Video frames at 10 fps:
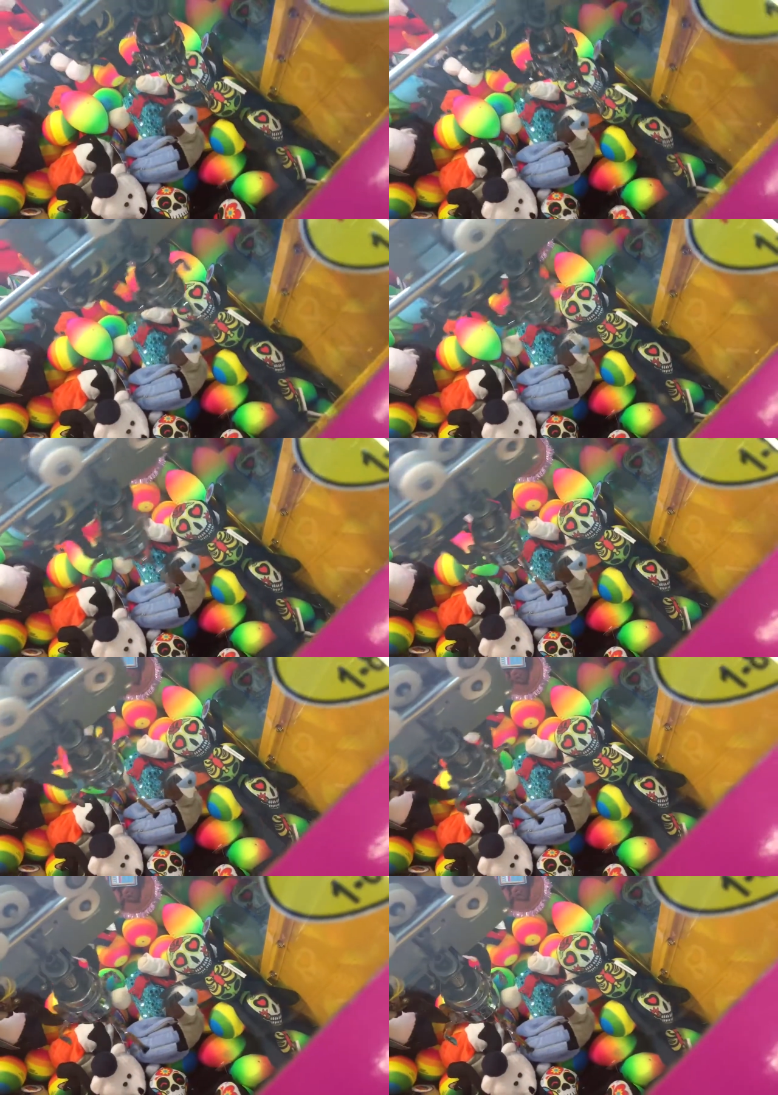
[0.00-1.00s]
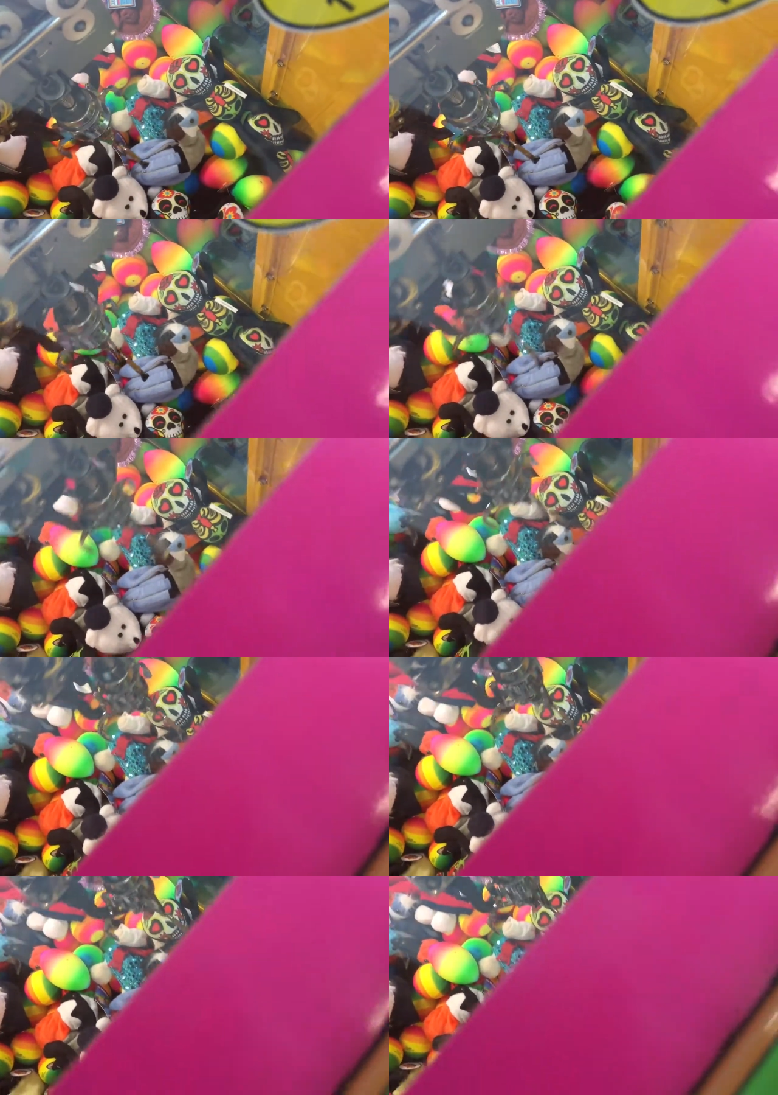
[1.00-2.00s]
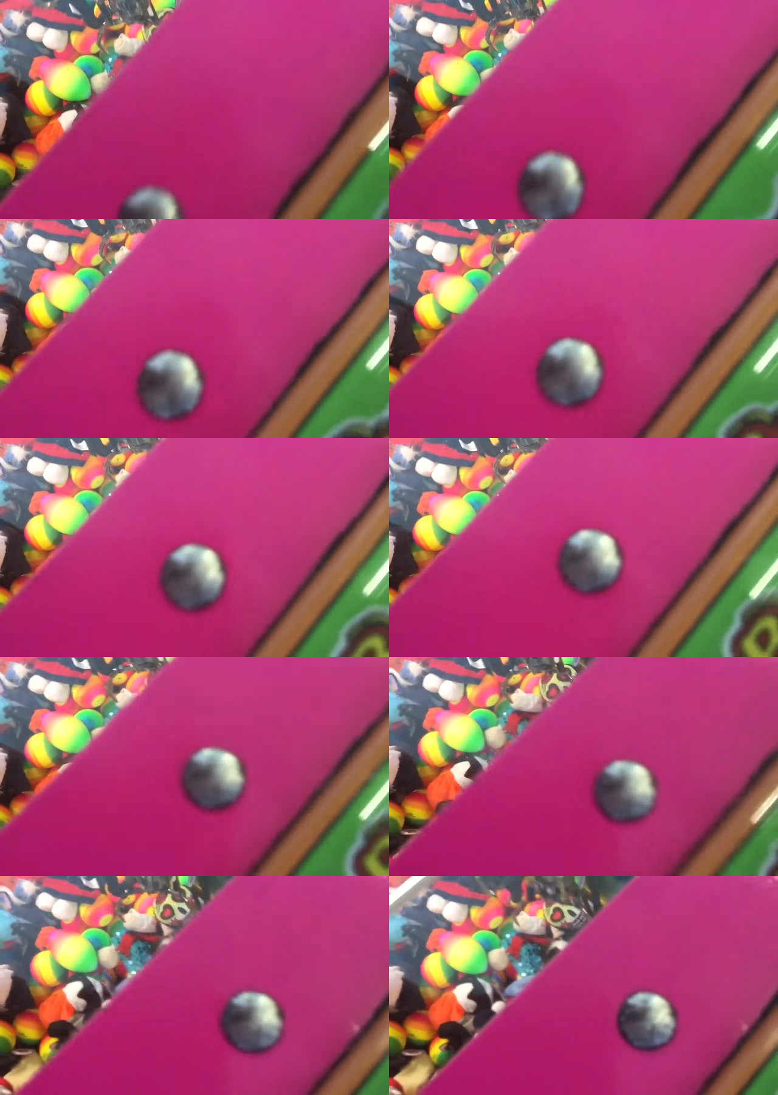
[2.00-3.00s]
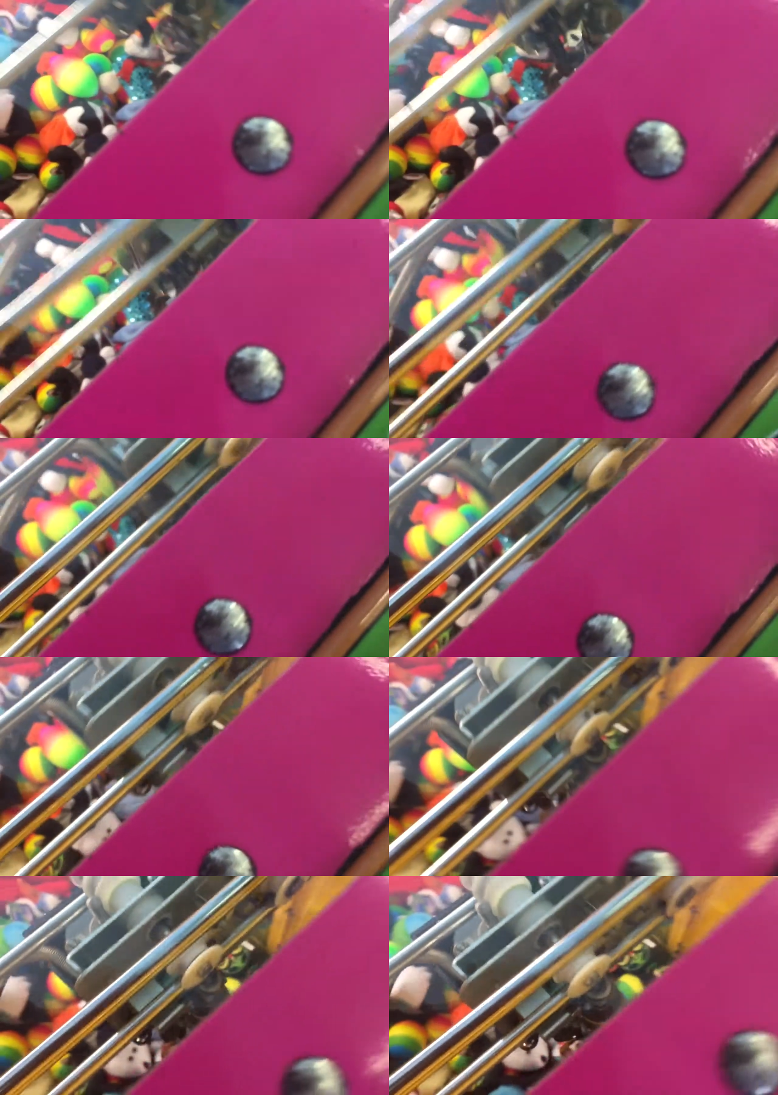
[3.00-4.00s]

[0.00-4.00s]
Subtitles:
No face is visible, so there are no lips to read.